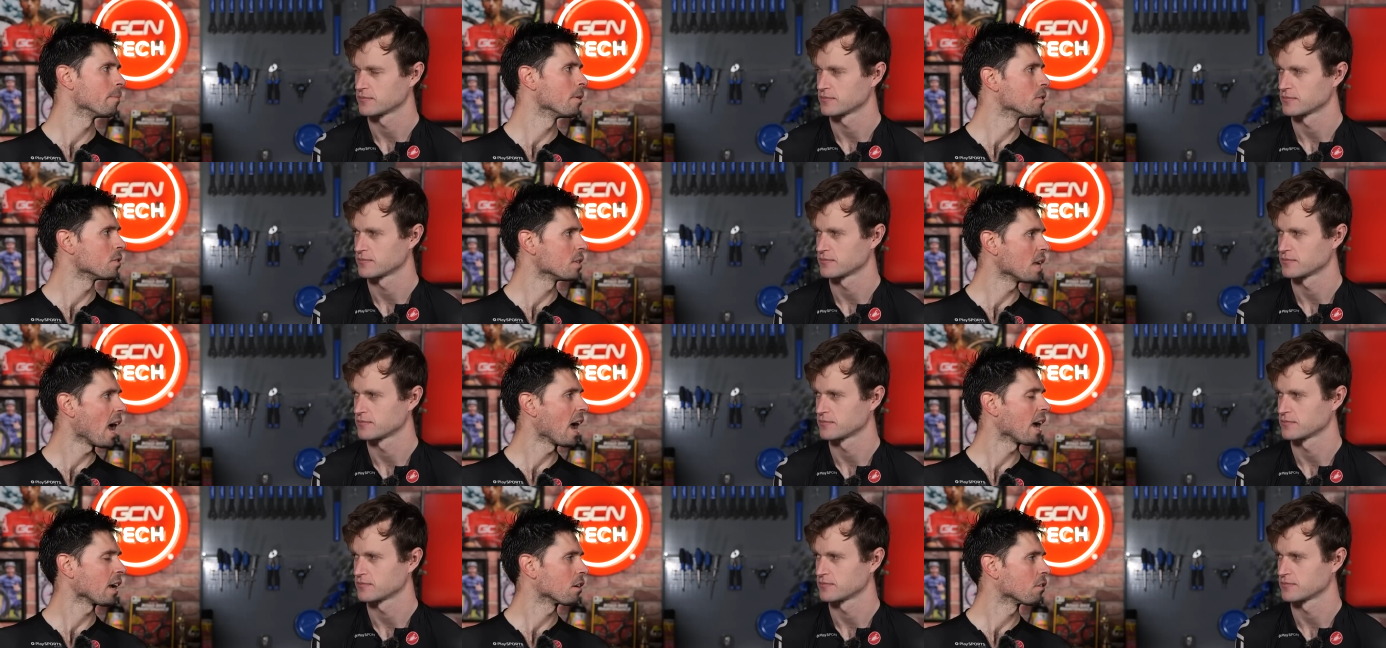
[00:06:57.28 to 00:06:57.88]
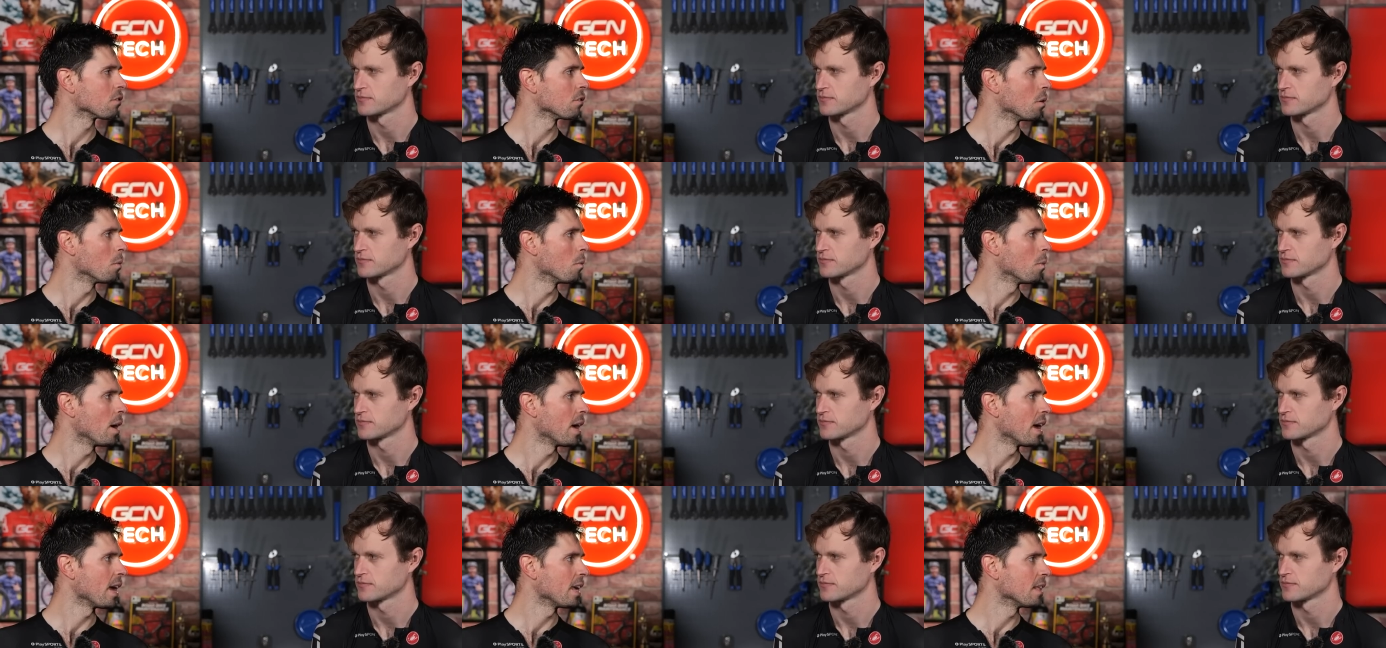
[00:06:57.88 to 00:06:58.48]
Speaker 1: the most accurate
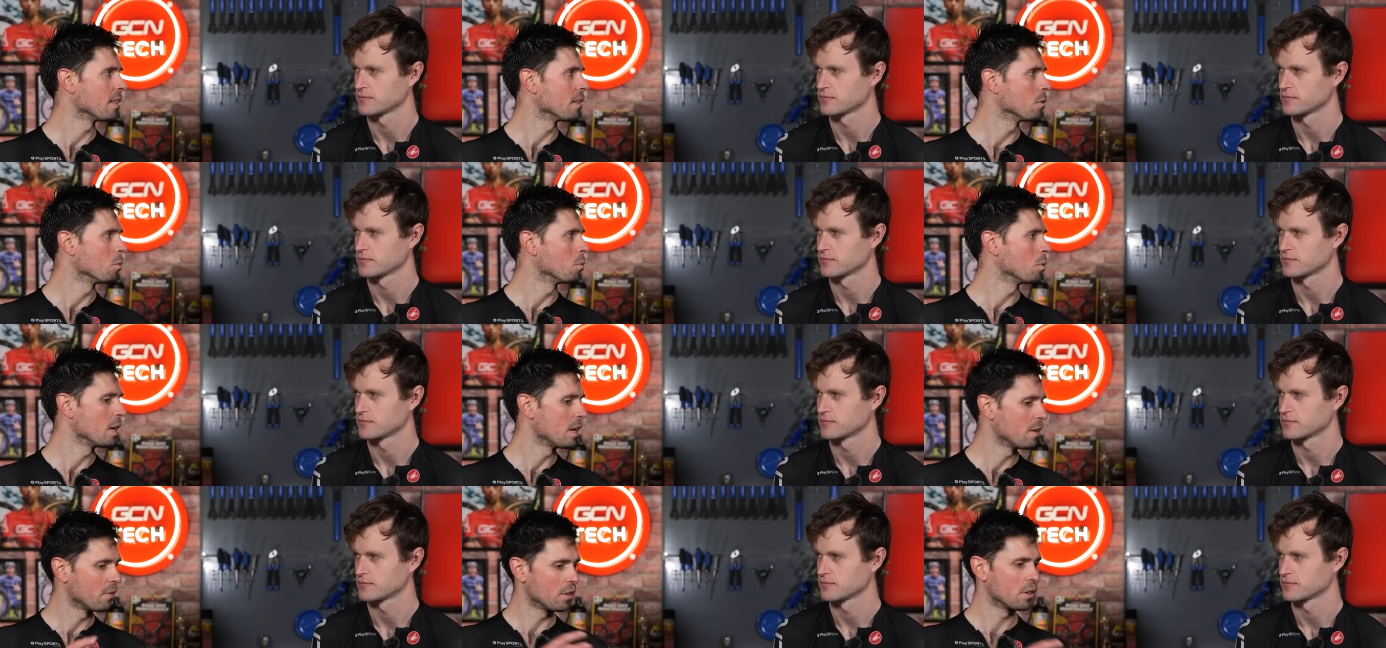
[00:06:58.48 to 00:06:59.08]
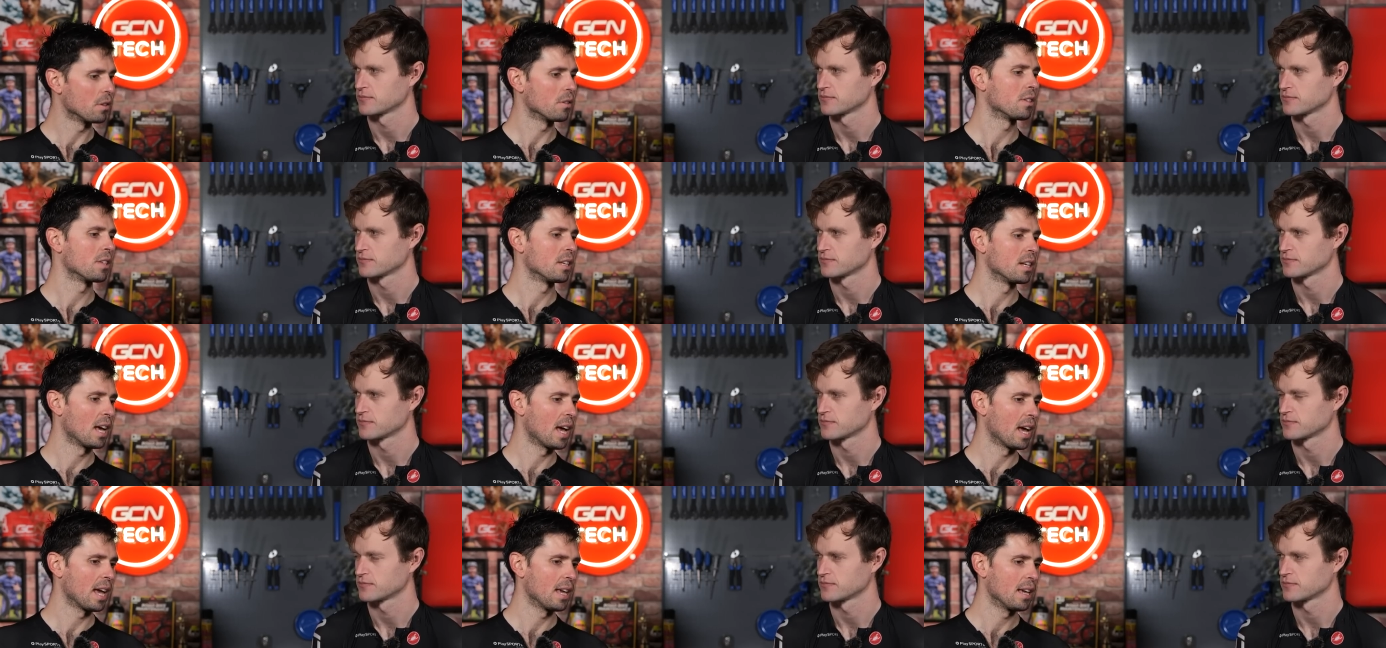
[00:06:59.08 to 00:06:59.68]
way that we've used
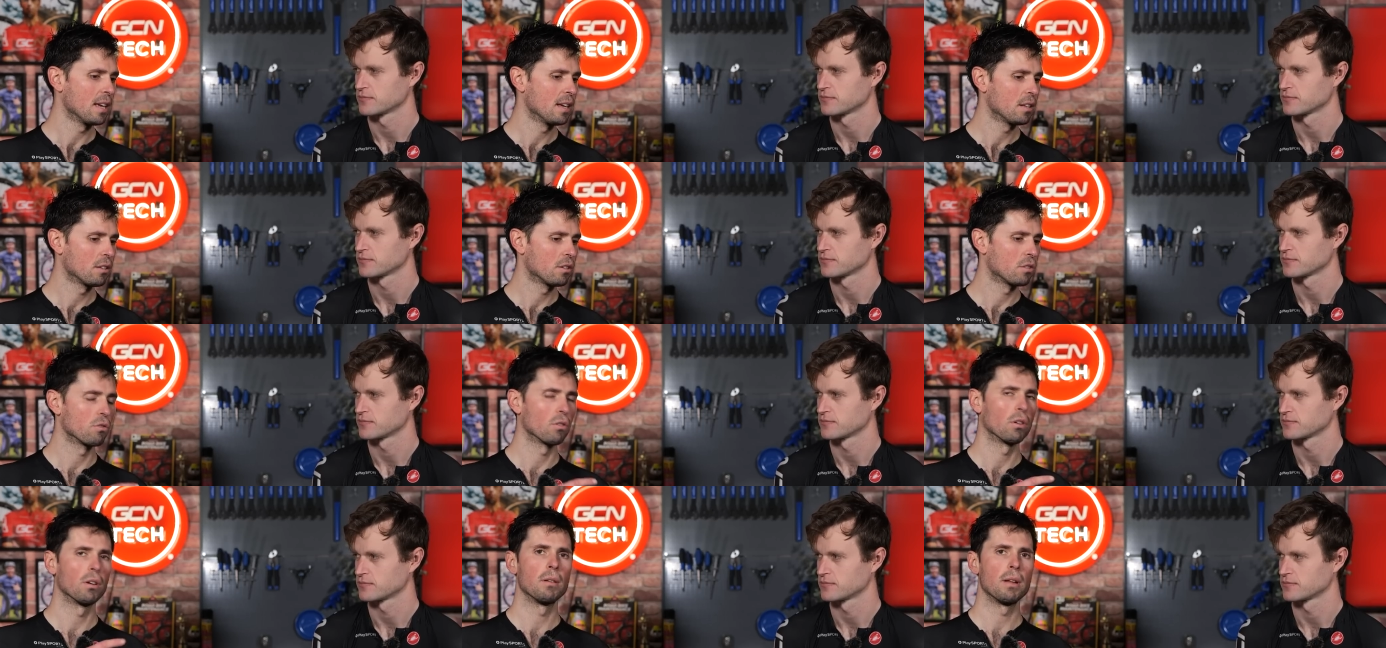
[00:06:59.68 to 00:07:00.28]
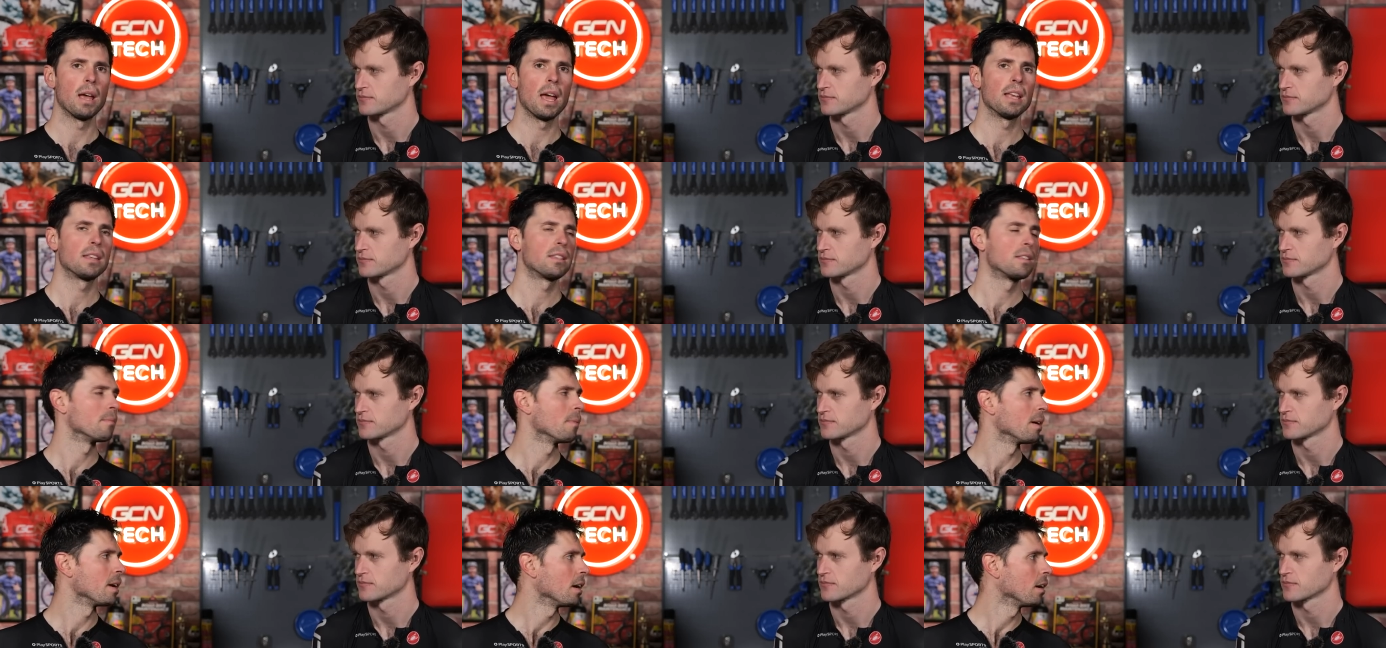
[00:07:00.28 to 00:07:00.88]
today to try and
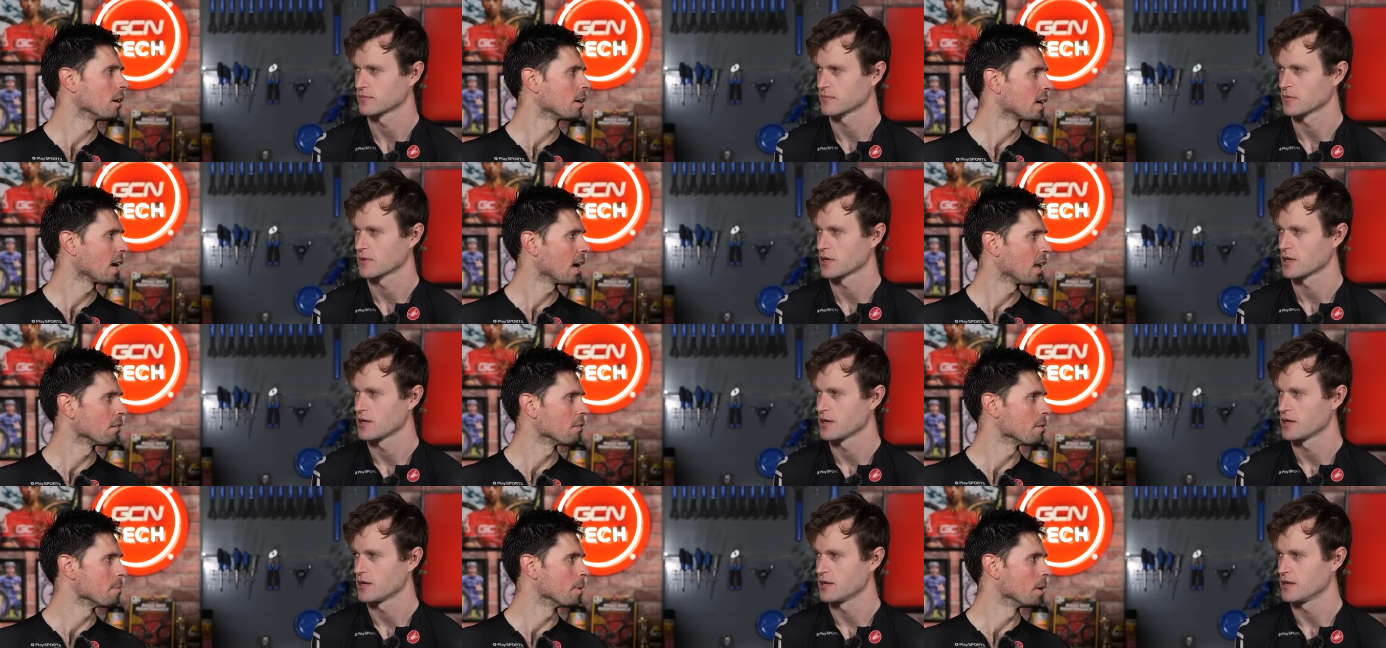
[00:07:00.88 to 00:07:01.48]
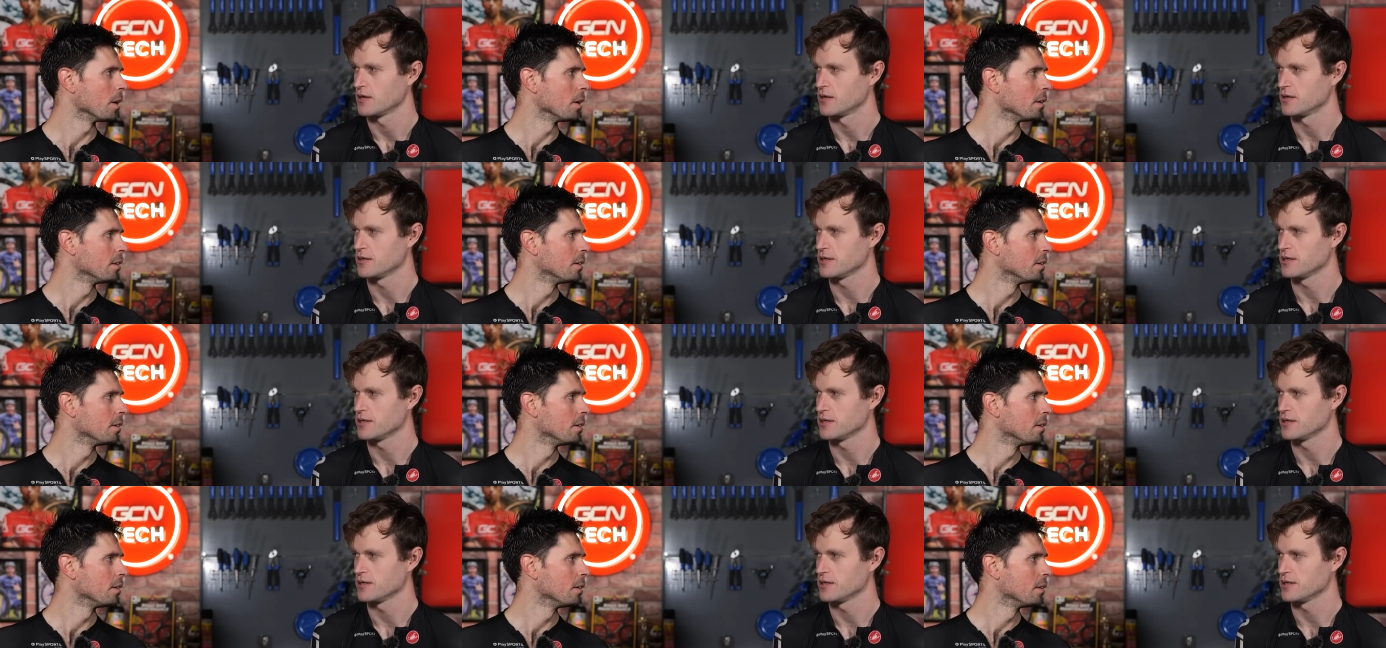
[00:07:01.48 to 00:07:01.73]
estimate our calorie burn.